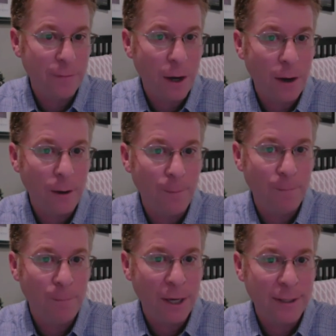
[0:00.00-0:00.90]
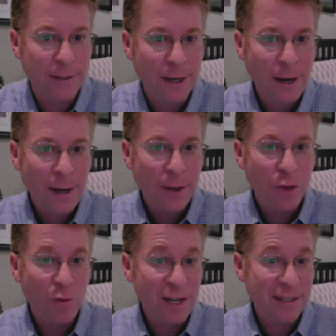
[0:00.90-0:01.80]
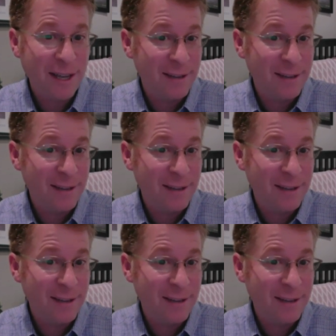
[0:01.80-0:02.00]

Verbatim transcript: Um, but the risk